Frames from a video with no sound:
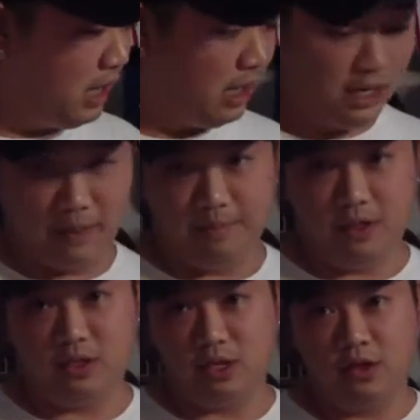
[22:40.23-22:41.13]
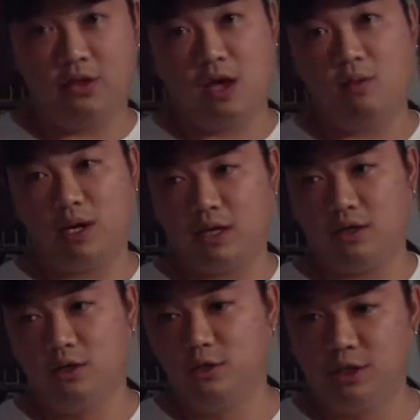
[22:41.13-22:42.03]
Um, the other thing I want to
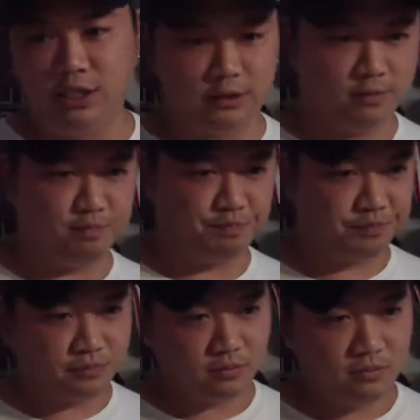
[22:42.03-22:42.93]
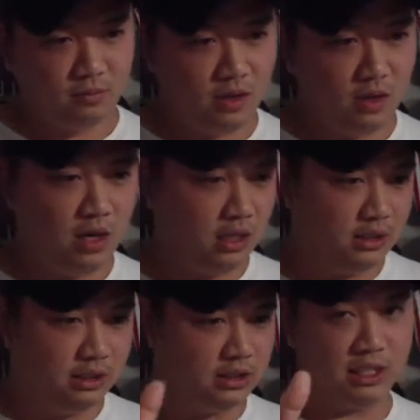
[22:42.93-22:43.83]
include here,
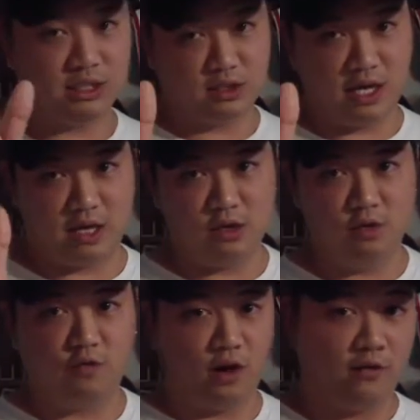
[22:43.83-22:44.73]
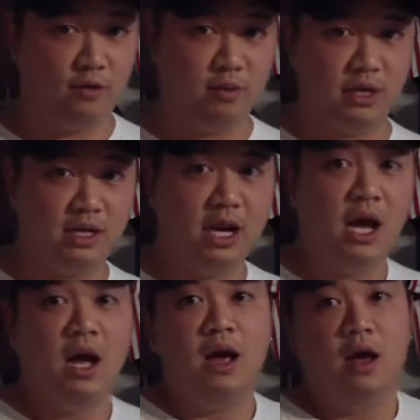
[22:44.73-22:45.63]
uh, just as a thank you for everybody
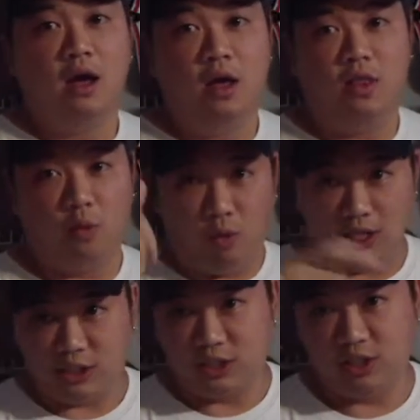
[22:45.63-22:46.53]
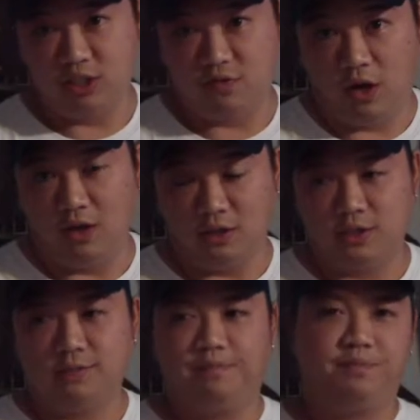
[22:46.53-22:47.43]
that watches these
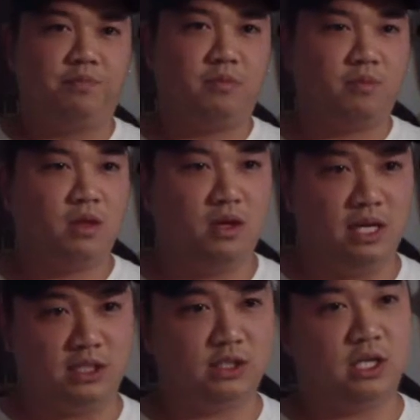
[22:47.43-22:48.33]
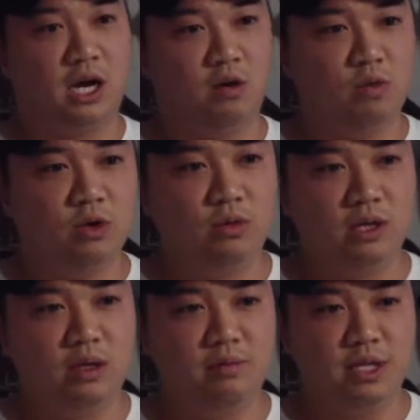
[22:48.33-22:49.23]
vlogs. Yes, I will
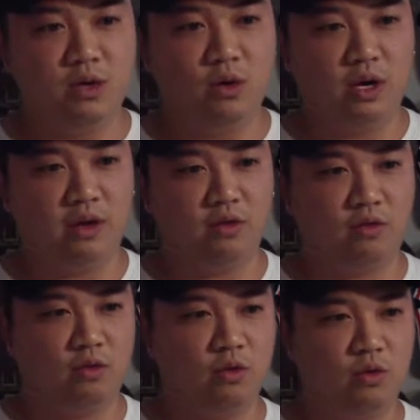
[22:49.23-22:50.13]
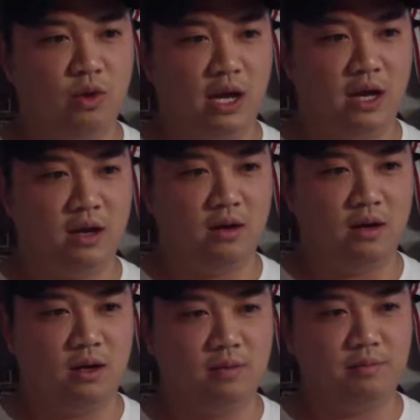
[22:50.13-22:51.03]
uh, be going through and
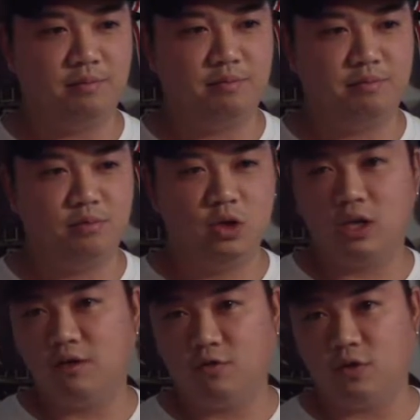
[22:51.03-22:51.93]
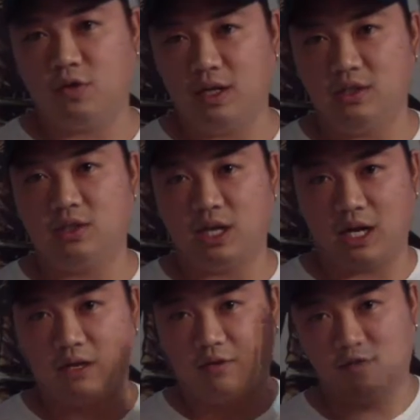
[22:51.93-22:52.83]
um, looking for things that
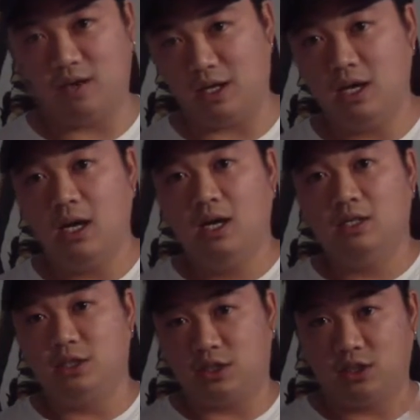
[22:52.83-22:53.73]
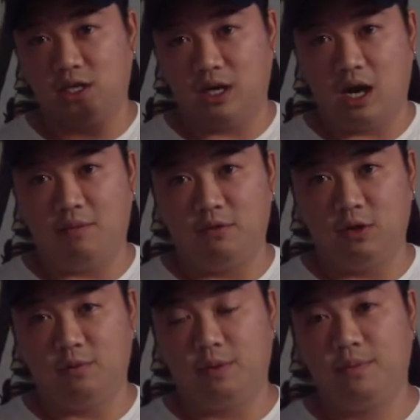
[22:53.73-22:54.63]
I can fit just in an
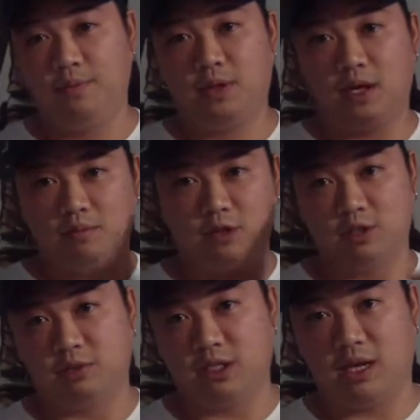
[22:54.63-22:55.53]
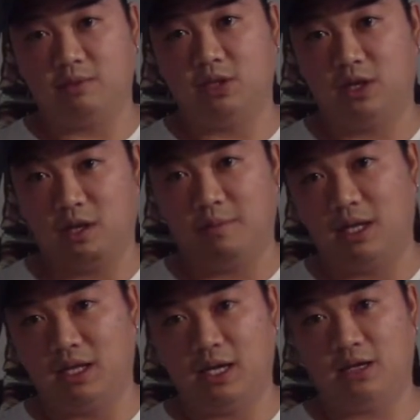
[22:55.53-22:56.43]
envelope and put some stamps on it and
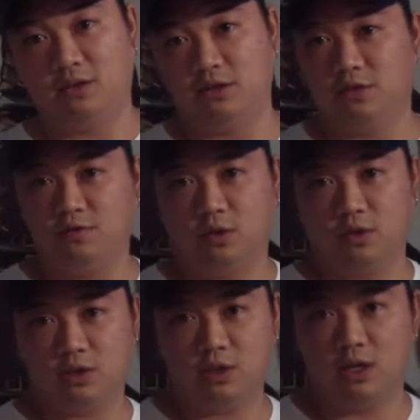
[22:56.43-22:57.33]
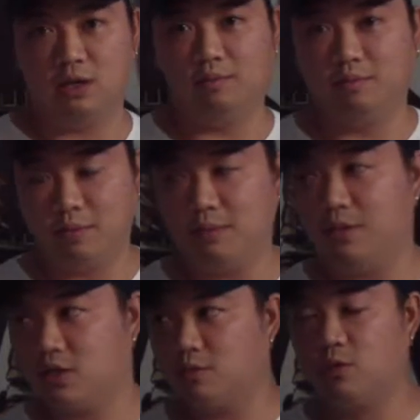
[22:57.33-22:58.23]
mail it out to you folks. Um, might
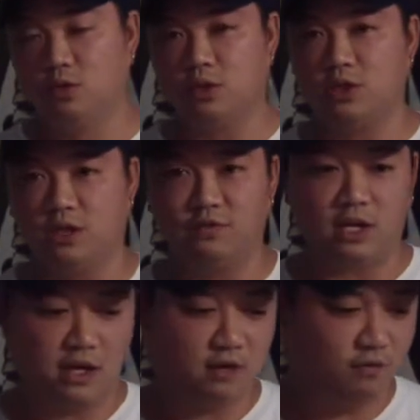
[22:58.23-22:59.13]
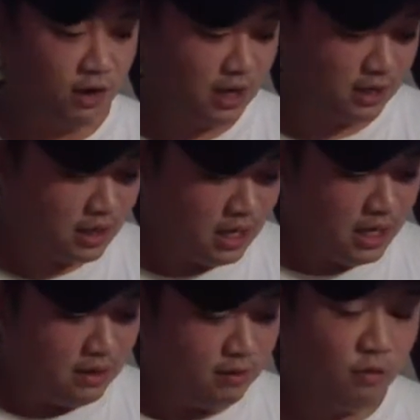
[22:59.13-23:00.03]
be some cool stuff that I can find
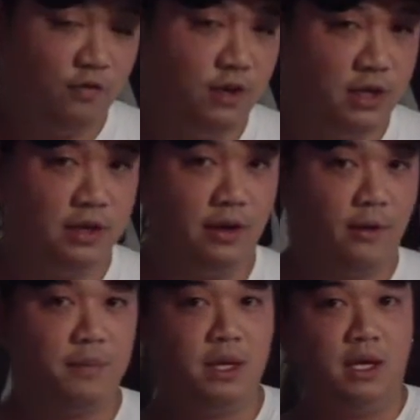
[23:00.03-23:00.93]
that will fit in there.